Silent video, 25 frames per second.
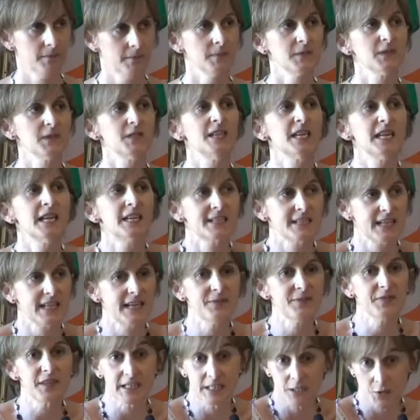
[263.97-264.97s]
to the
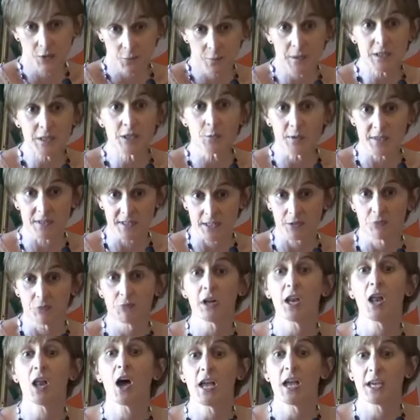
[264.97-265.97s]
extent that individuals can
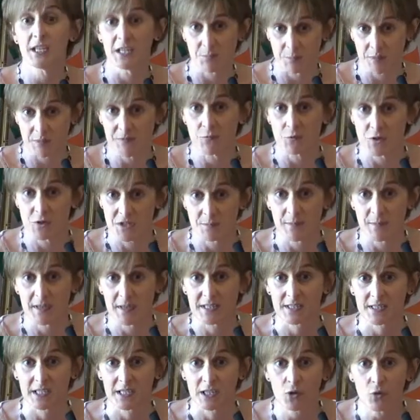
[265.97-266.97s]
rely on it before
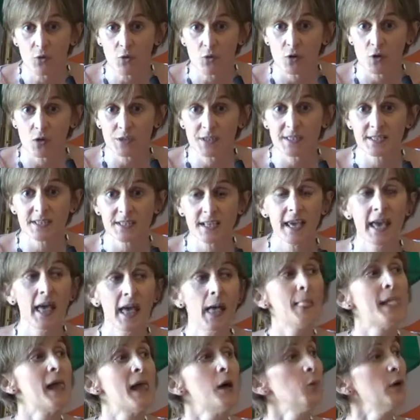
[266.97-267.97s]
domestic courts,
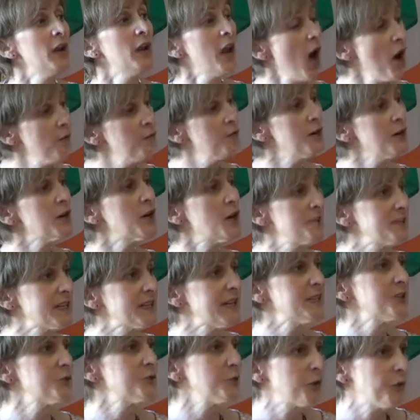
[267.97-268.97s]
will often come
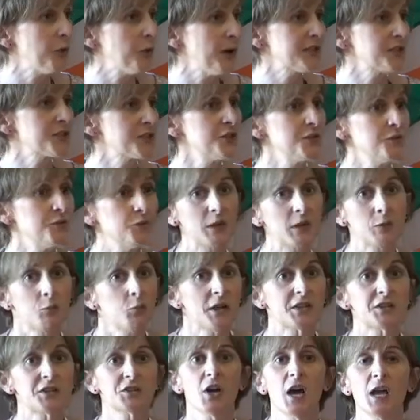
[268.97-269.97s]
down to a question of, well,
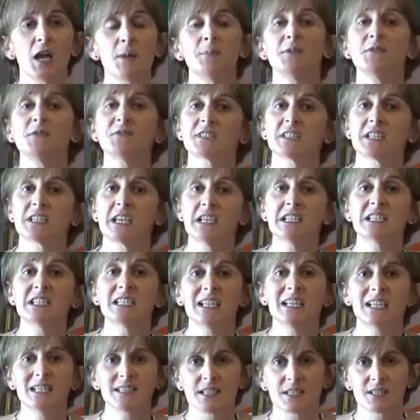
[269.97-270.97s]
what type of state
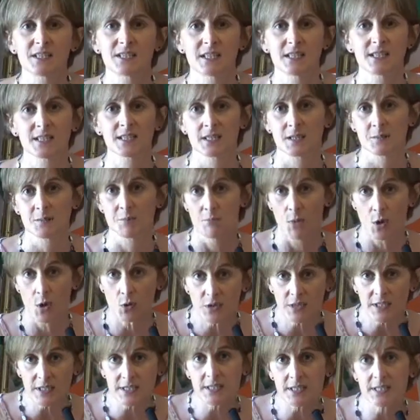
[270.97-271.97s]
is it? Is it a
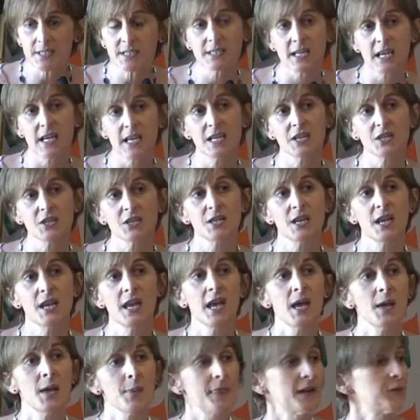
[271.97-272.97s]
monist state
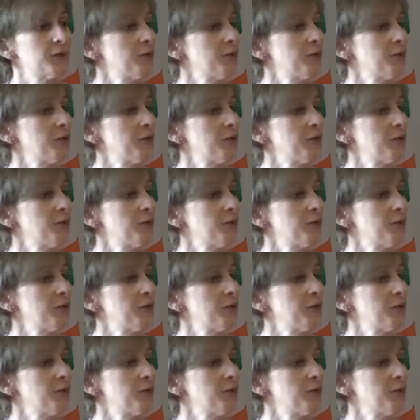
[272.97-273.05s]
that